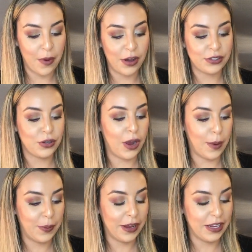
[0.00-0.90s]
Also
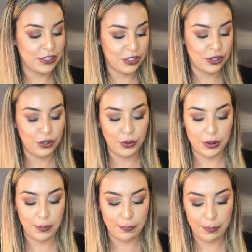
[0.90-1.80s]
hopping into
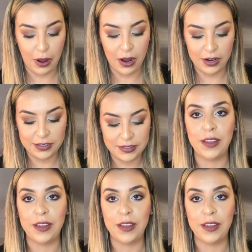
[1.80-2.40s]
the box,